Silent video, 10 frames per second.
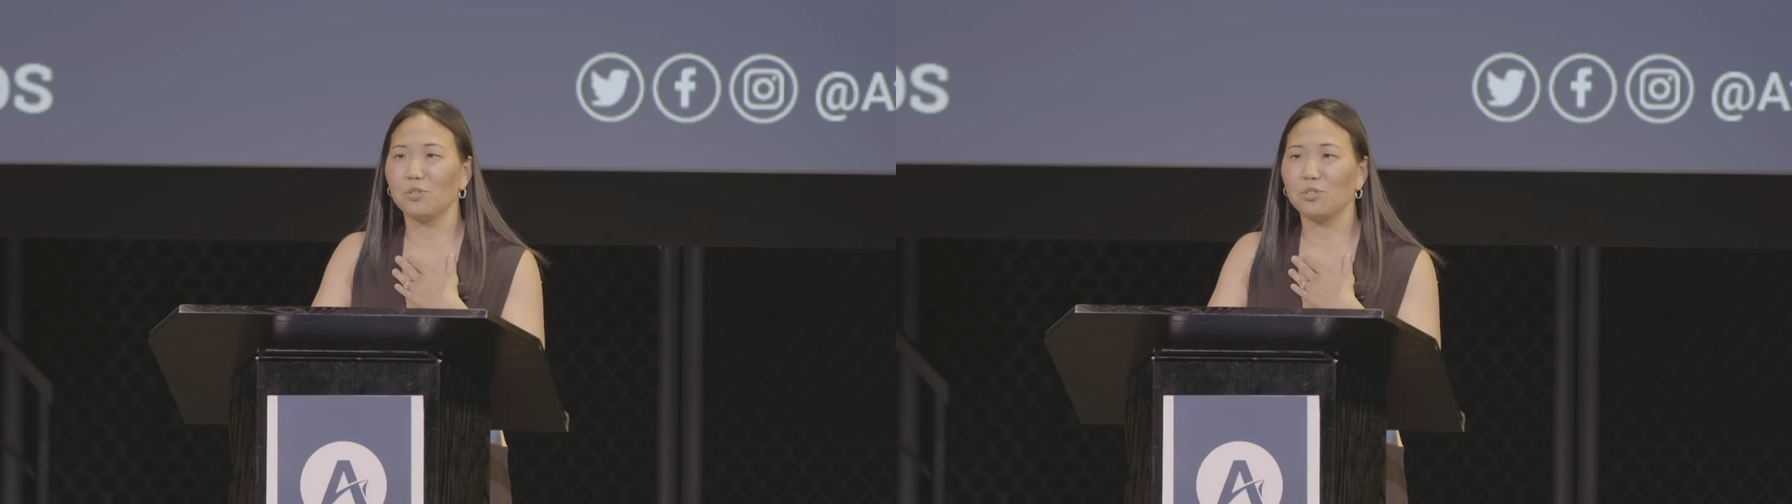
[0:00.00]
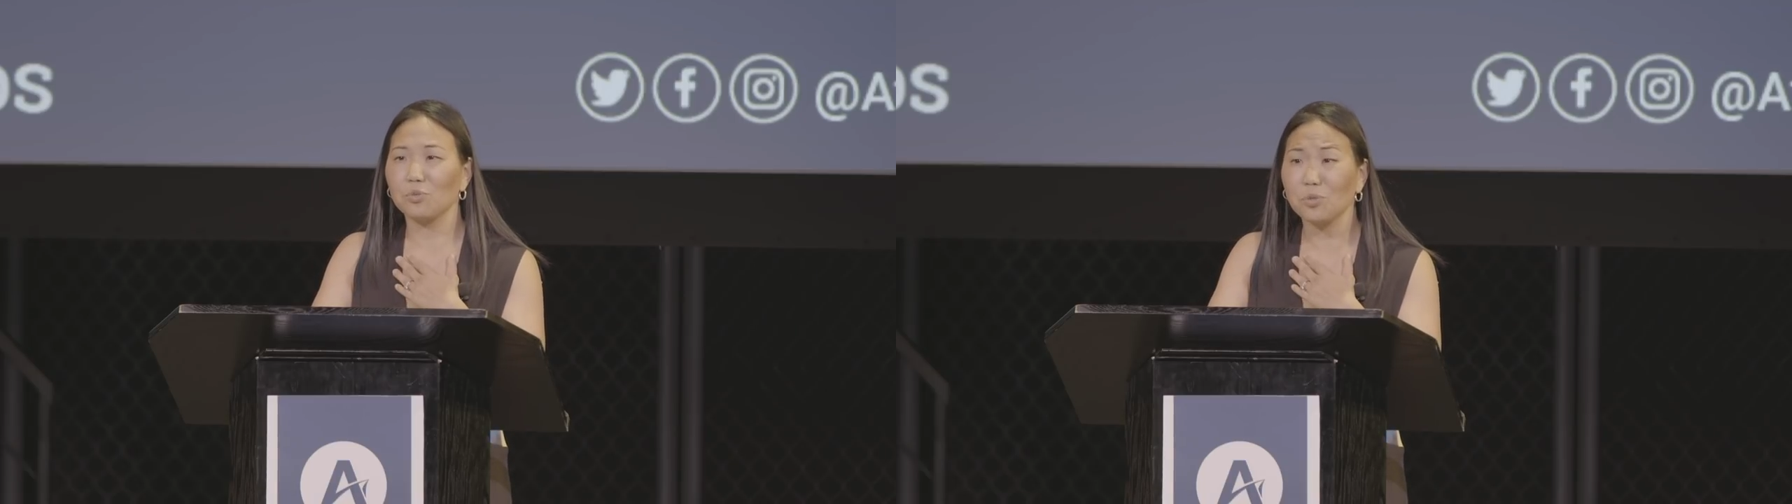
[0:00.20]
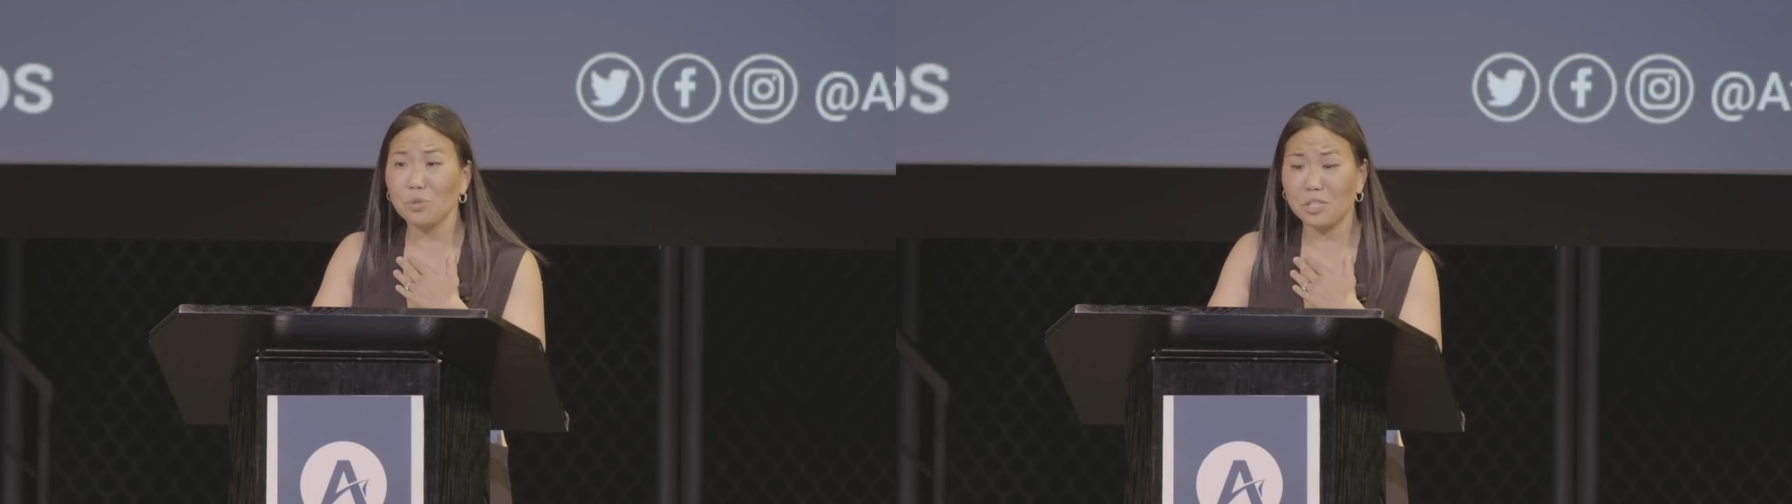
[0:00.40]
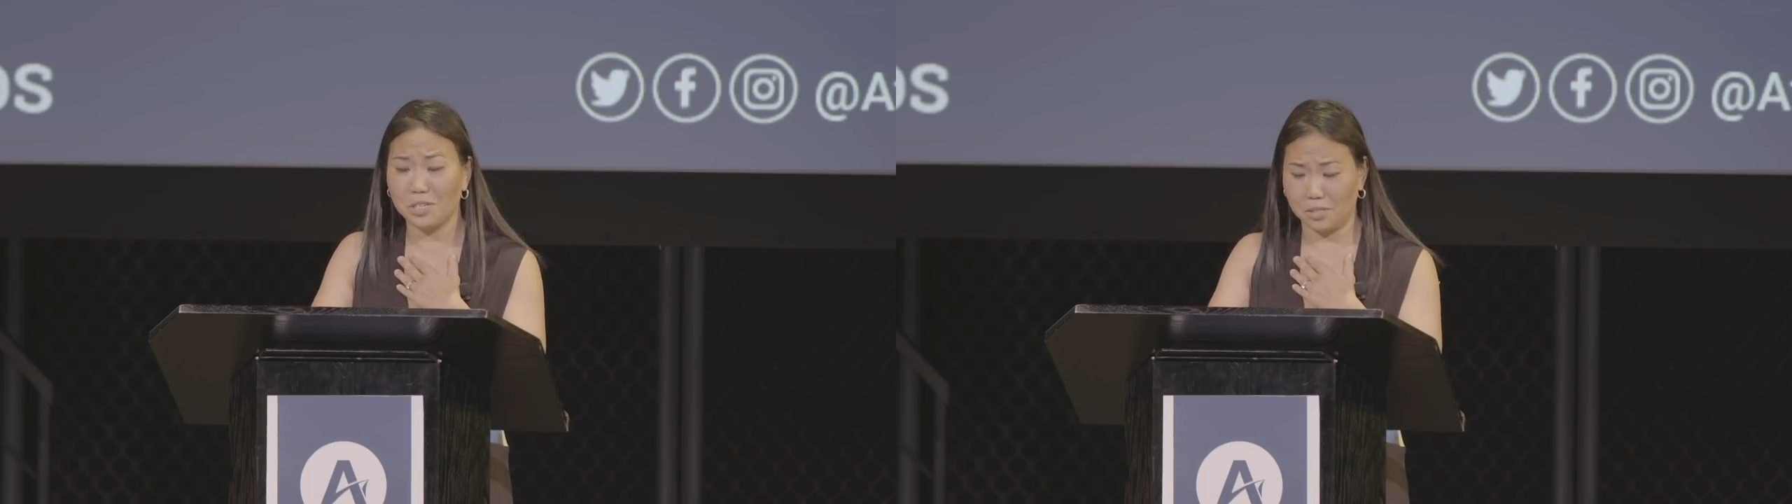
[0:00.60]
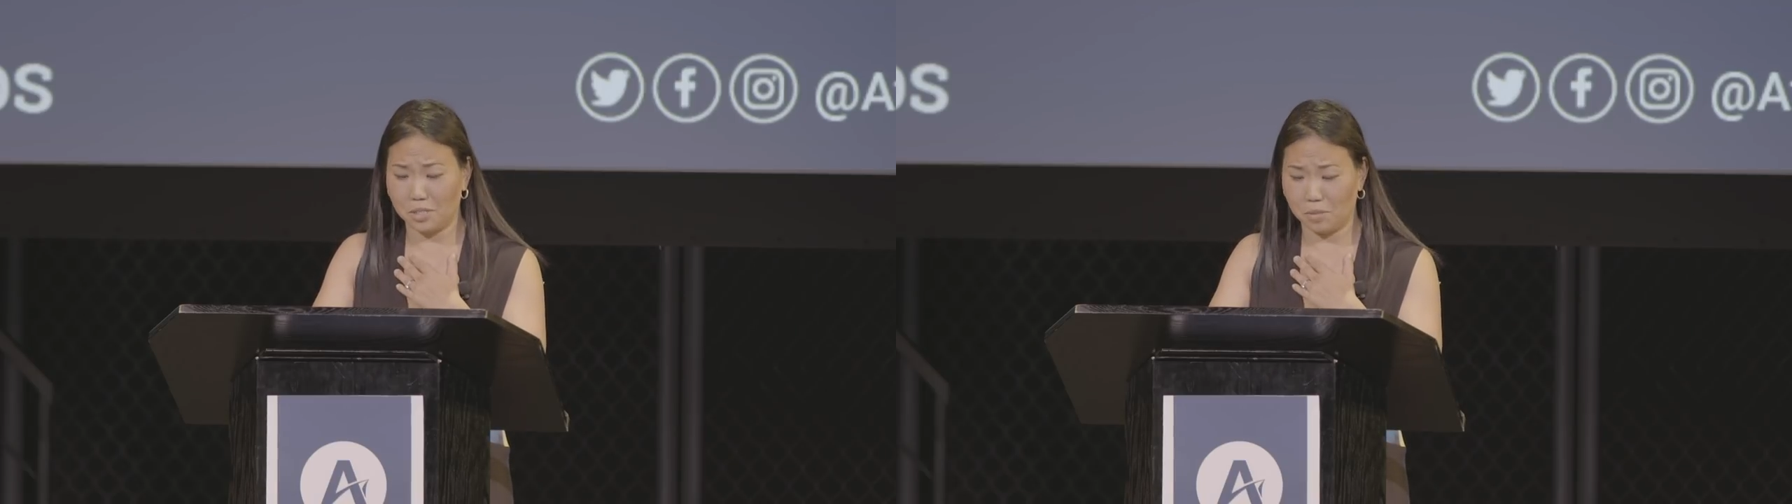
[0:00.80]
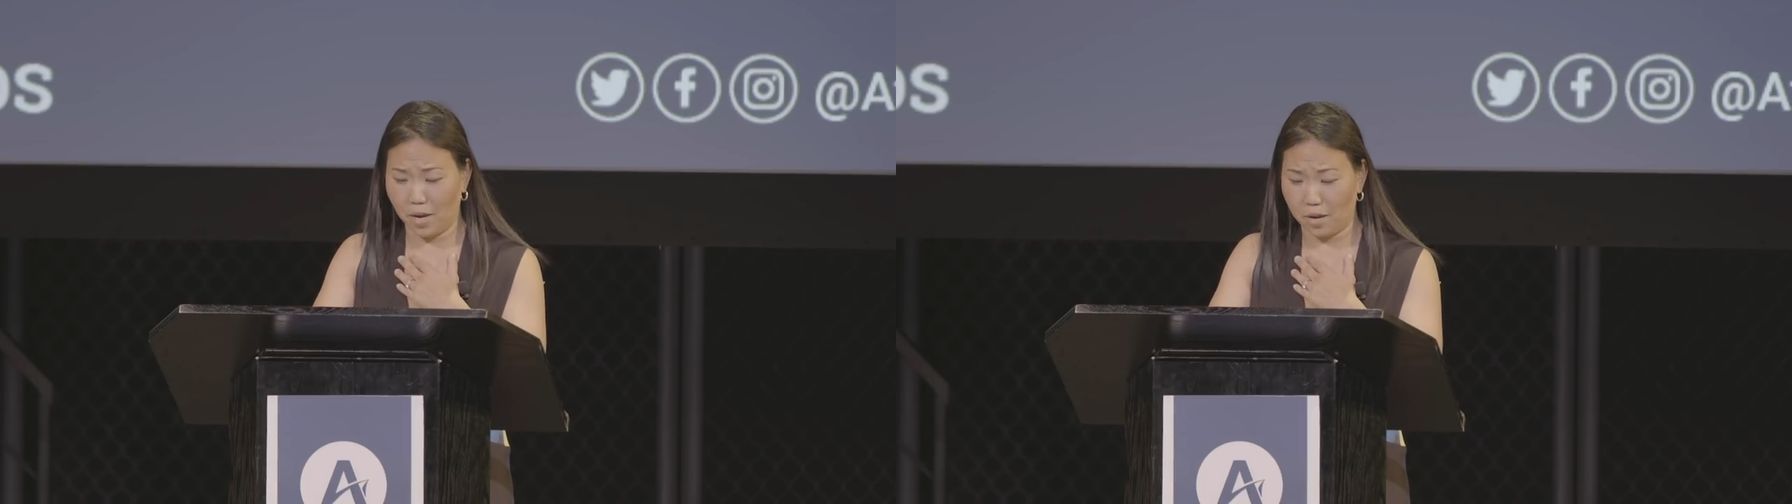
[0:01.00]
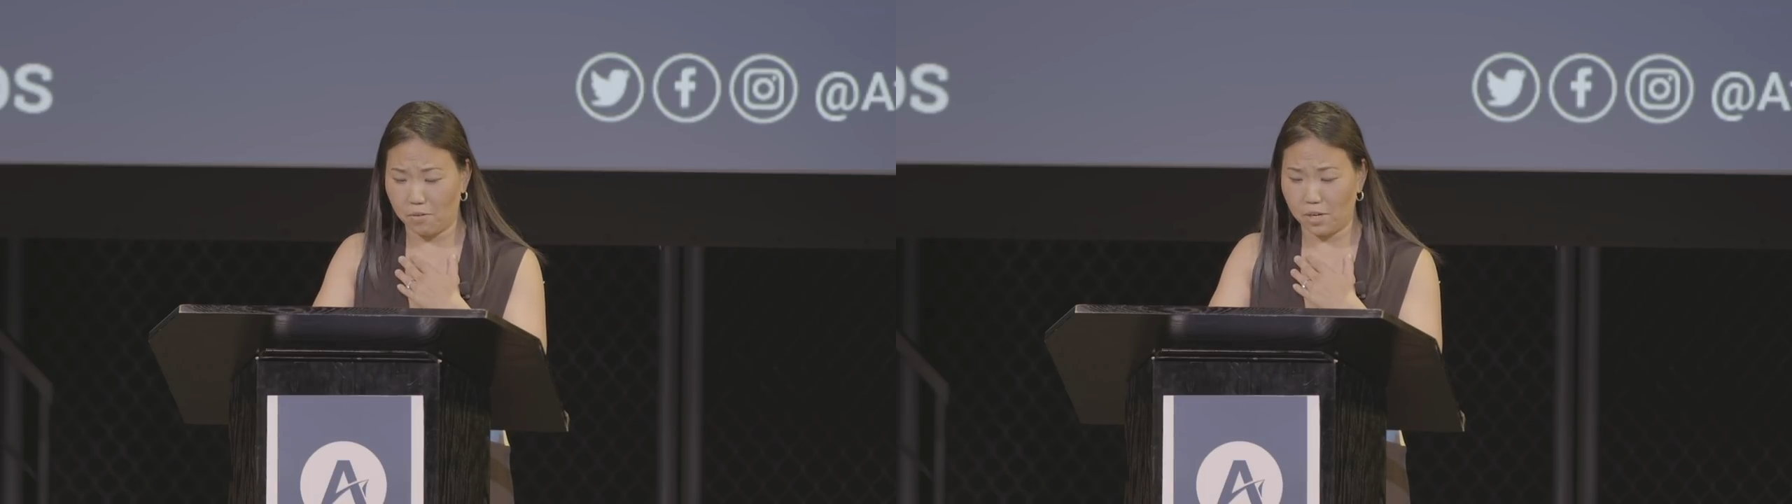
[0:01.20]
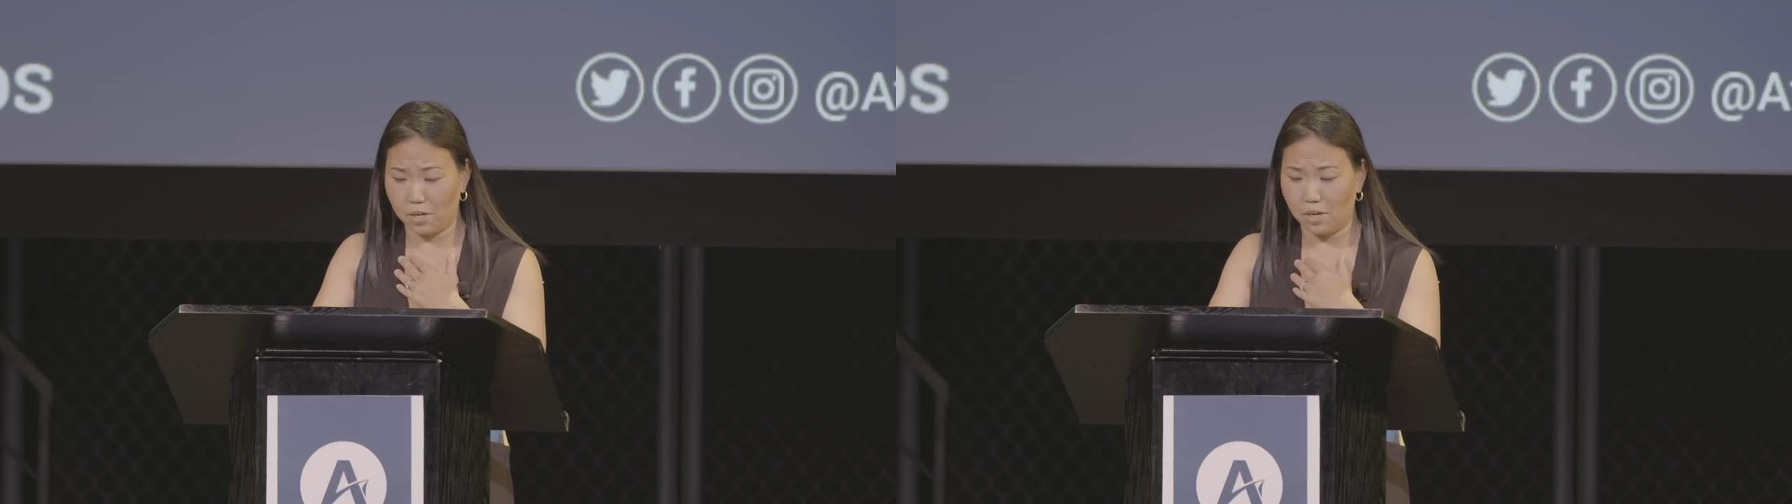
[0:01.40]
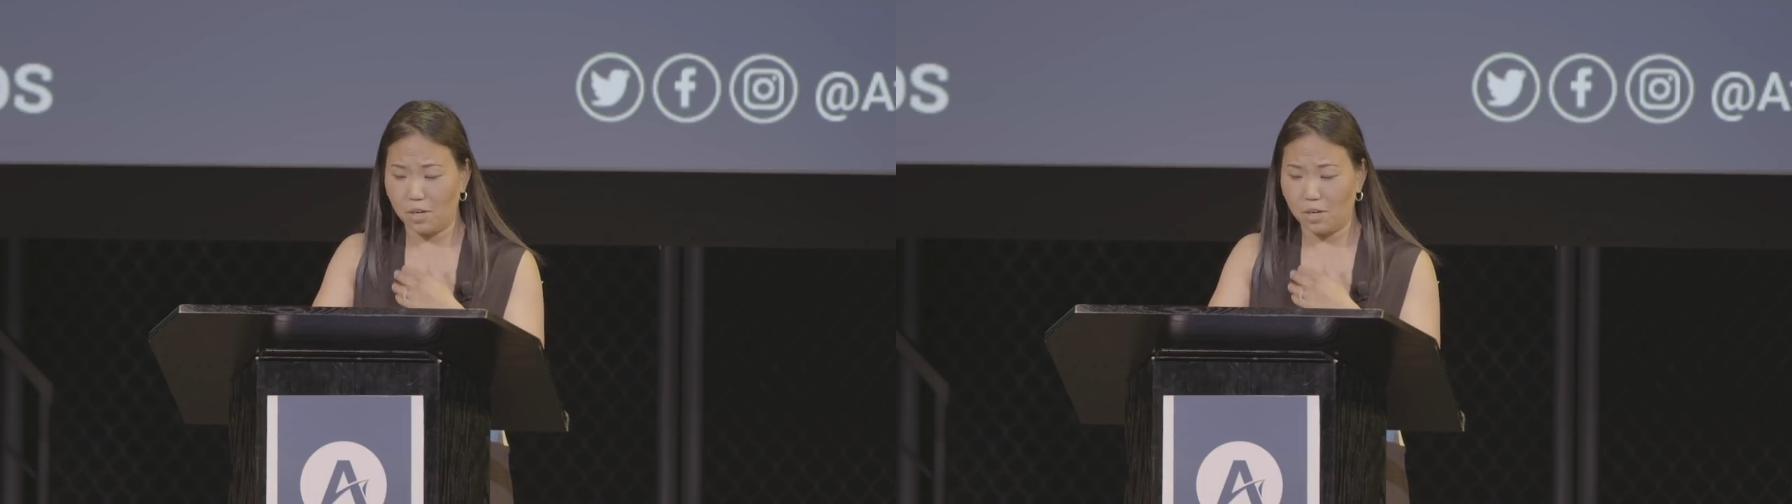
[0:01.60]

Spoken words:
truly inspiring